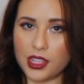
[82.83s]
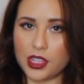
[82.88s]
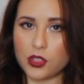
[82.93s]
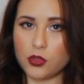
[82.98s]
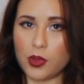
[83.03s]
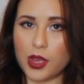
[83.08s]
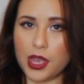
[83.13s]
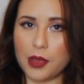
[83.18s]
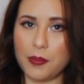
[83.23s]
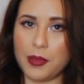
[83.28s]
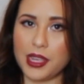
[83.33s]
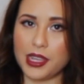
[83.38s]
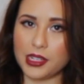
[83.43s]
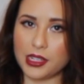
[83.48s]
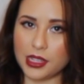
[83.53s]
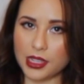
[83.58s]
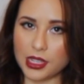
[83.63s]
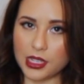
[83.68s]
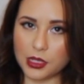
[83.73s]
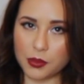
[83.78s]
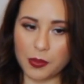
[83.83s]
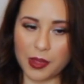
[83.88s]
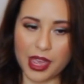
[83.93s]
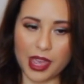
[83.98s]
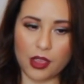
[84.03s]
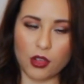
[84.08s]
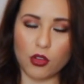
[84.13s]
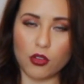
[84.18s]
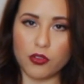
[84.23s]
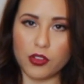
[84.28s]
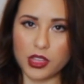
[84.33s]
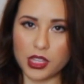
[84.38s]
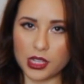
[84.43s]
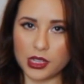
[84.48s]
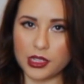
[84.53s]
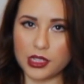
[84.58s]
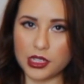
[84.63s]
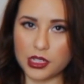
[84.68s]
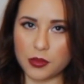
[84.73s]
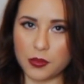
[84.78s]
That's why I picked this bag over the
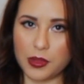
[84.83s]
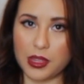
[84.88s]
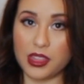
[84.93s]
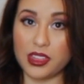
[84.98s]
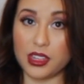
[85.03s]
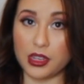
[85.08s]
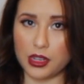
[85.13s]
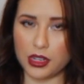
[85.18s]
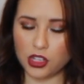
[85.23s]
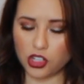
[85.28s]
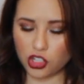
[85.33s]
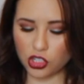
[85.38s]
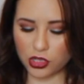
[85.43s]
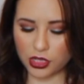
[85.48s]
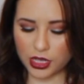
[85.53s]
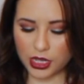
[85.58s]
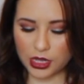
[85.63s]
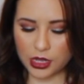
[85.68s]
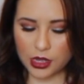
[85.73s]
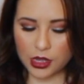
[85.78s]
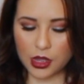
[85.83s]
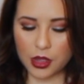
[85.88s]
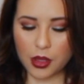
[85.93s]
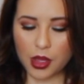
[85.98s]
Elizabeth initially.